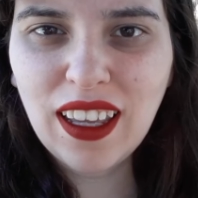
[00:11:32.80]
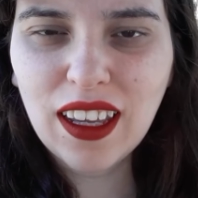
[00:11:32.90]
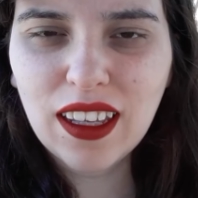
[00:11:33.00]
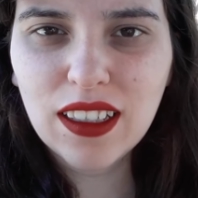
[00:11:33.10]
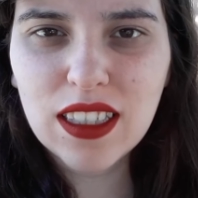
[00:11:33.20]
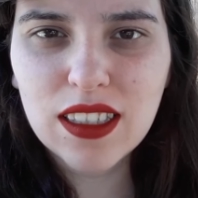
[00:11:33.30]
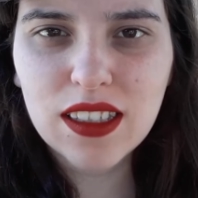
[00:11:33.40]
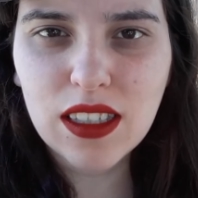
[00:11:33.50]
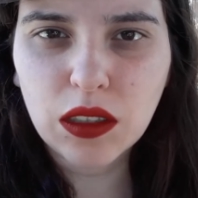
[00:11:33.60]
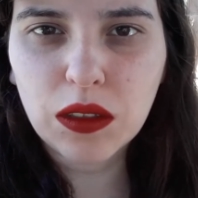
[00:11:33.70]
guys,
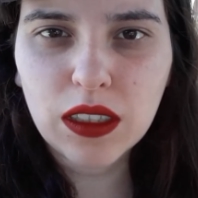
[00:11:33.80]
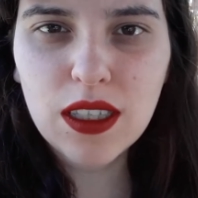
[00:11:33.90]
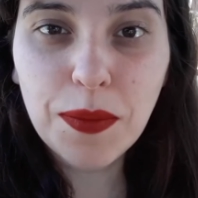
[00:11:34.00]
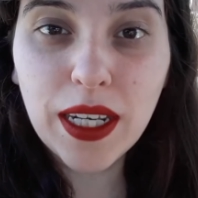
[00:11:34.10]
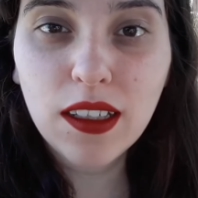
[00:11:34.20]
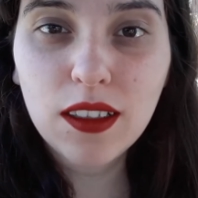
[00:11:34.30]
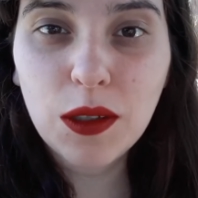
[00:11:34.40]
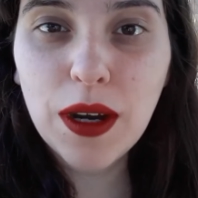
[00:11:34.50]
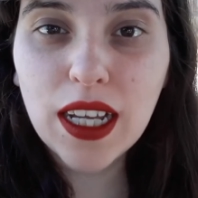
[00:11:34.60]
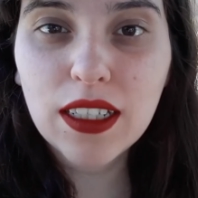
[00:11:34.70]
so it's been a
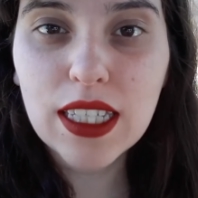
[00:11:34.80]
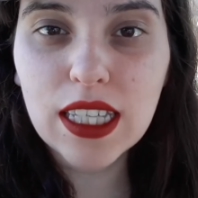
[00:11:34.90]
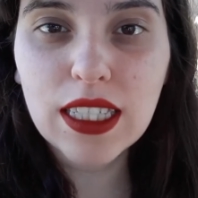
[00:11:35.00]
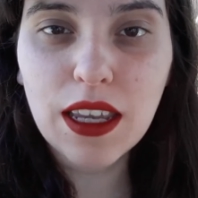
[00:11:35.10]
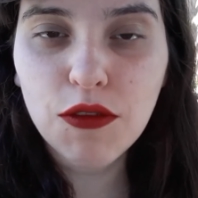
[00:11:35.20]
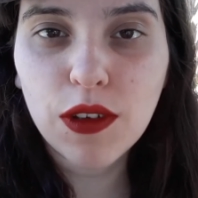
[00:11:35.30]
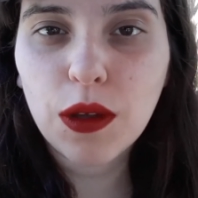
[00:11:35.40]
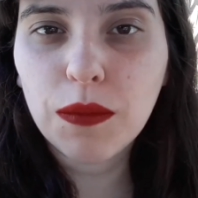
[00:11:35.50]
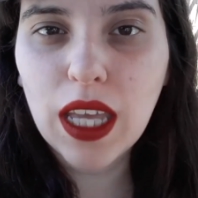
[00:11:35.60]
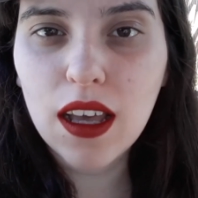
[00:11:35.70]
little while since I
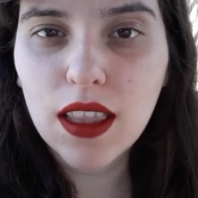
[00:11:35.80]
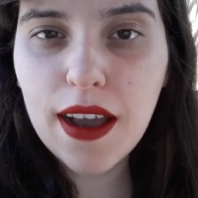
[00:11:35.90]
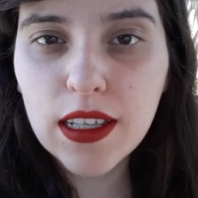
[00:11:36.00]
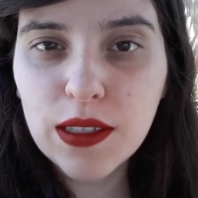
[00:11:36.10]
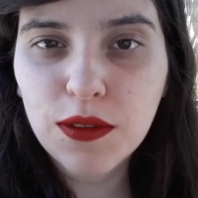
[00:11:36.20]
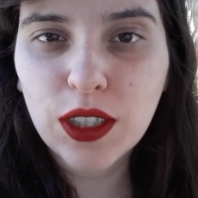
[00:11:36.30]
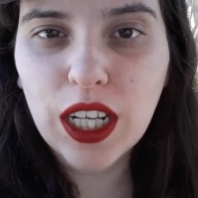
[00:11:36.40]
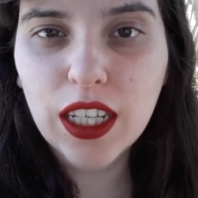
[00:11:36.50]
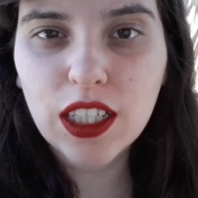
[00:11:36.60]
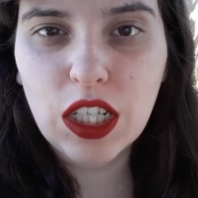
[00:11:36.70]
filmed that last
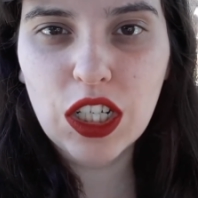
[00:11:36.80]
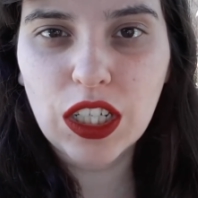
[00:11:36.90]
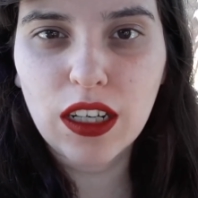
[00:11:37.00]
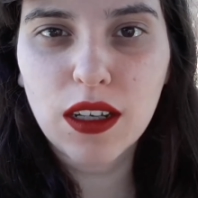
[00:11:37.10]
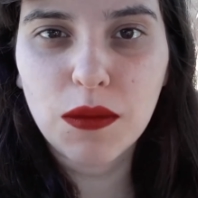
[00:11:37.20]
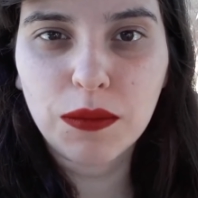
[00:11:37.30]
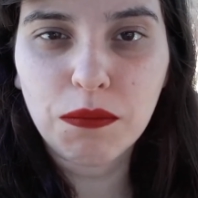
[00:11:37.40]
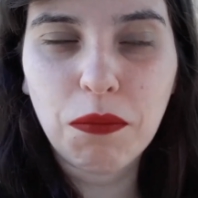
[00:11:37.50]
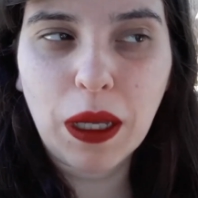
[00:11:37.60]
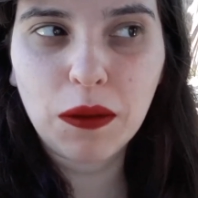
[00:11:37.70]
footage,
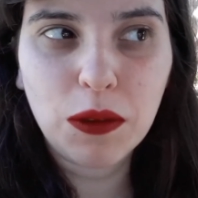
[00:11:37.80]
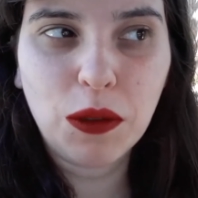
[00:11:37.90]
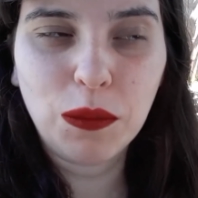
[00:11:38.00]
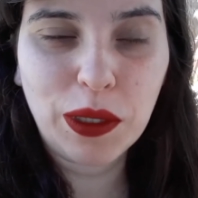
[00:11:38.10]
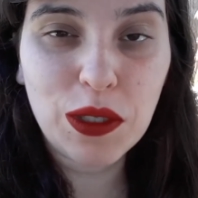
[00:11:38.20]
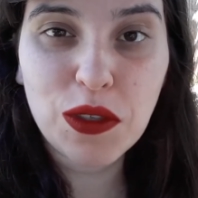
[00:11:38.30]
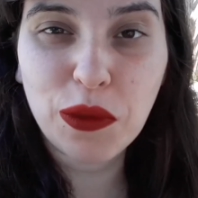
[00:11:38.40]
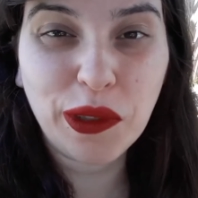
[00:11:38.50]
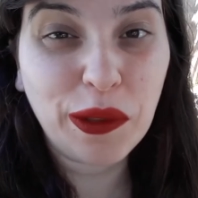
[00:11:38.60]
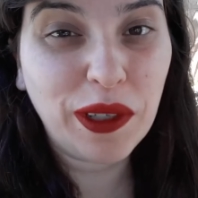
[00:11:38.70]
about almost
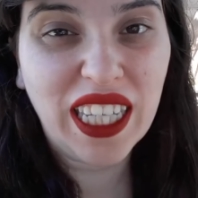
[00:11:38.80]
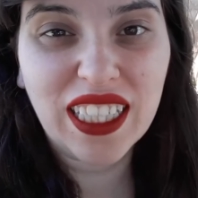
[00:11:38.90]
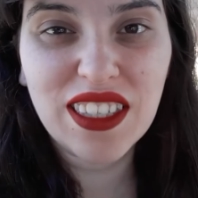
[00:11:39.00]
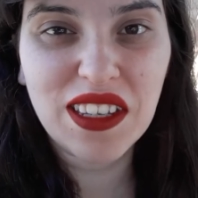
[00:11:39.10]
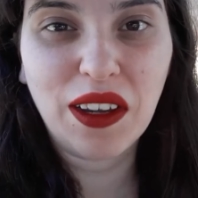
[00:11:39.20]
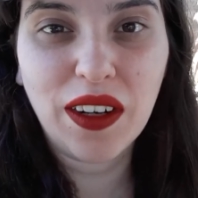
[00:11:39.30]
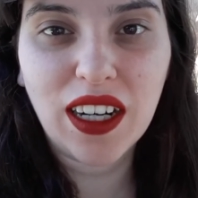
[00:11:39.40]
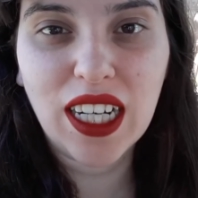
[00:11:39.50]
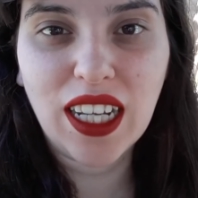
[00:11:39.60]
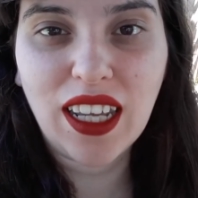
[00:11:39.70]
3 weeks
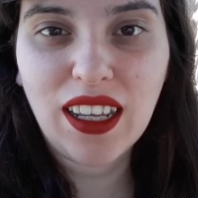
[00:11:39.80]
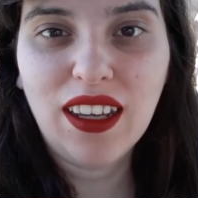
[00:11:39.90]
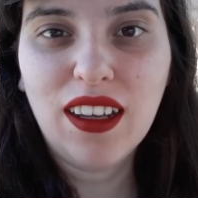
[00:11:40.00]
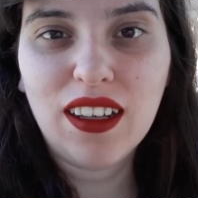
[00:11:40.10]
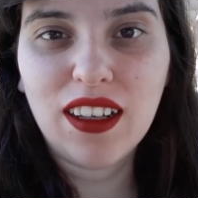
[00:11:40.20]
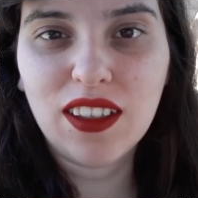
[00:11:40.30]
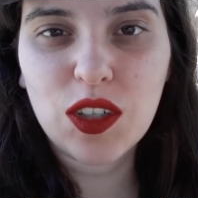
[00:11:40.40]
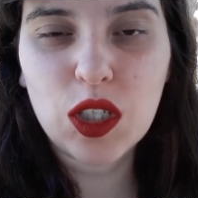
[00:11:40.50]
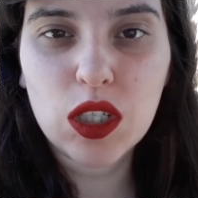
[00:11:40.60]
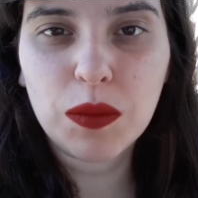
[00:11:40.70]
already.
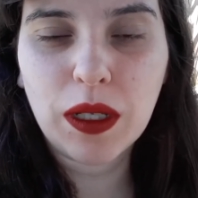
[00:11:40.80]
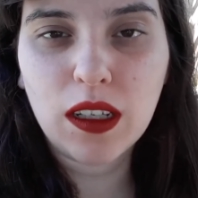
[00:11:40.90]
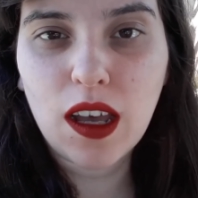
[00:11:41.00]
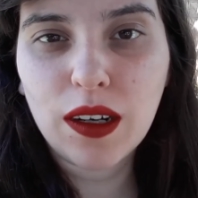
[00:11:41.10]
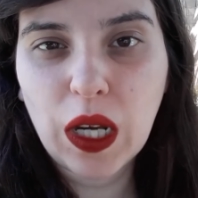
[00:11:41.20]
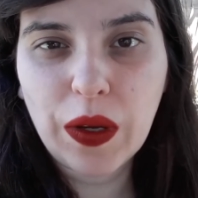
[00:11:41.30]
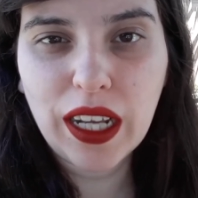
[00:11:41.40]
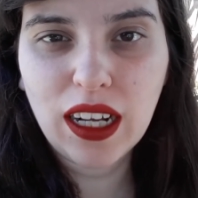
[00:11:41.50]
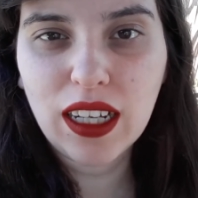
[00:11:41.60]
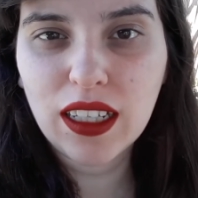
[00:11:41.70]
There's just been a lot
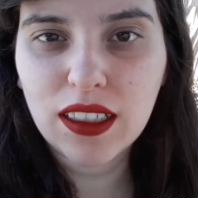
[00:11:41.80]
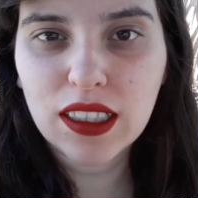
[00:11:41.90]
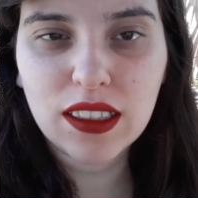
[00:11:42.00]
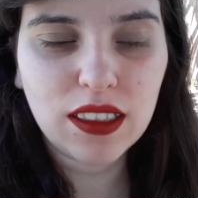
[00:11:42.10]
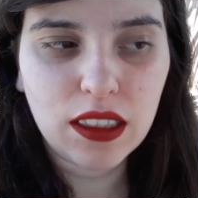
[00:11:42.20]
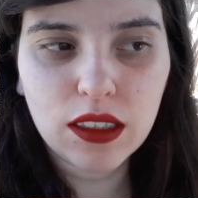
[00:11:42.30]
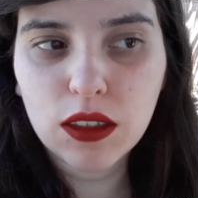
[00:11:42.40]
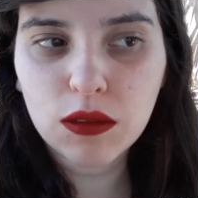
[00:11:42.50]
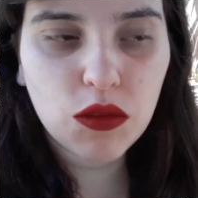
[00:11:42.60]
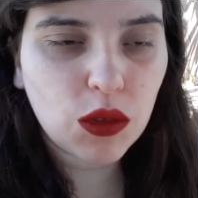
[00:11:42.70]
going on
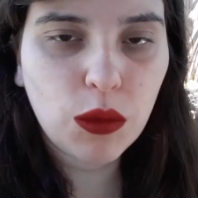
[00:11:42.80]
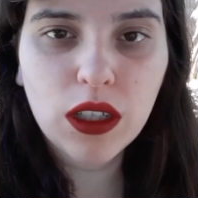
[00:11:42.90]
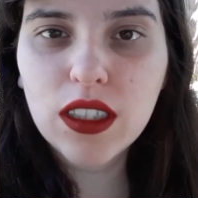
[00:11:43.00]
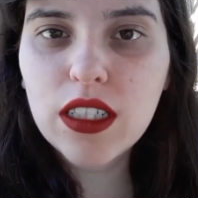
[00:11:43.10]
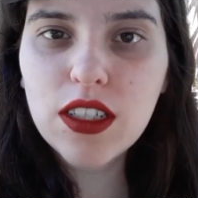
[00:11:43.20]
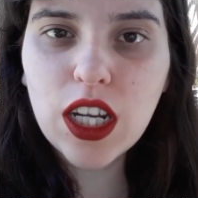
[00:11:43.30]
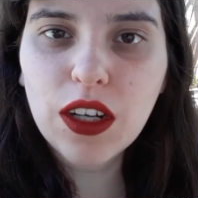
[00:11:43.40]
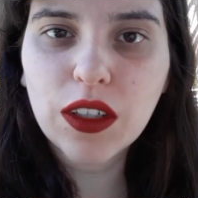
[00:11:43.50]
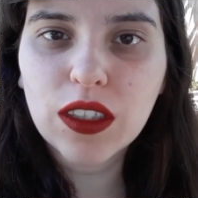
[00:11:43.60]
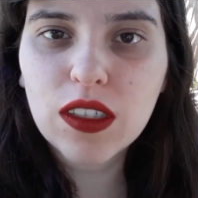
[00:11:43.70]
in the world in
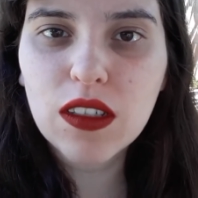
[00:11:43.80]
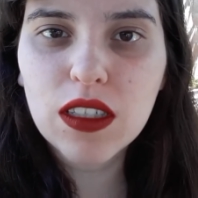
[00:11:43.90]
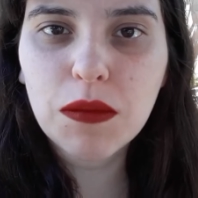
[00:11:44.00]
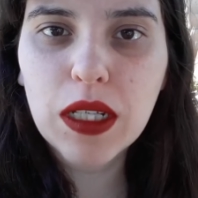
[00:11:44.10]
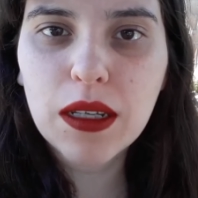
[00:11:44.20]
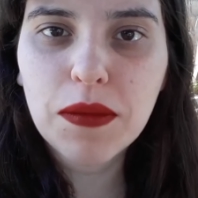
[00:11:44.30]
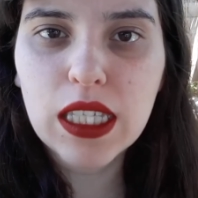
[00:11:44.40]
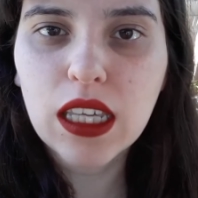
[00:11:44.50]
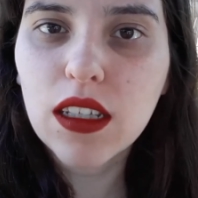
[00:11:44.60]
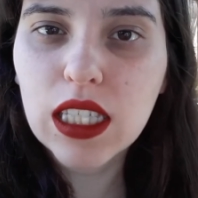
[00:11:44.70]
general, so sometimes
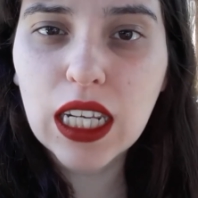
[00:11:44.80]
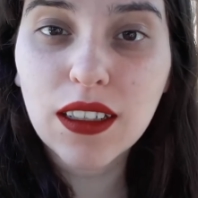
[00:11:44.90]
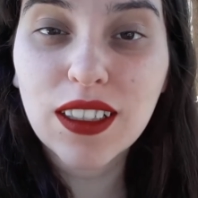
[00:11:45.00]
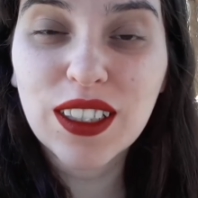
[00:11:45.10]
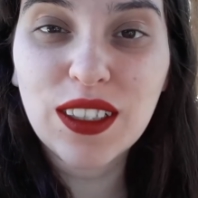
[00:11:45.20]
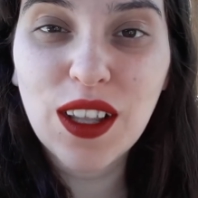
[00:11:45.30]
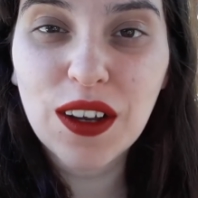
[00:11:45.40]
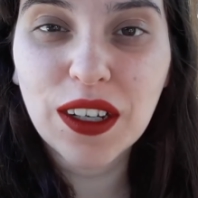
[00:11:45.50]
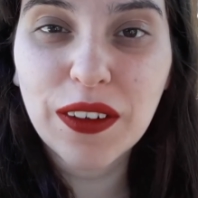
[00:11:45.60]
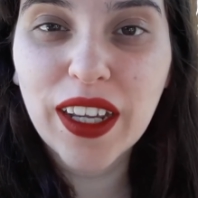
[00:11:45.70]
things take a little
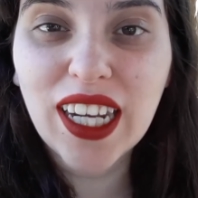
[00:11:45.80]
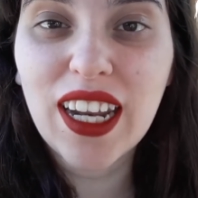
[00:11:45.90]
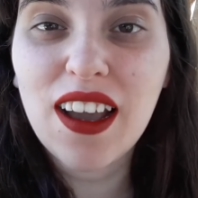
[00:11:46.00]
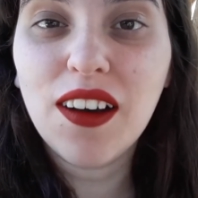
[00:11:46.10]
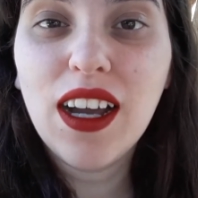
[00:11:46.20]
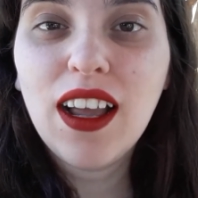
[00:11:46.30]
longer right now.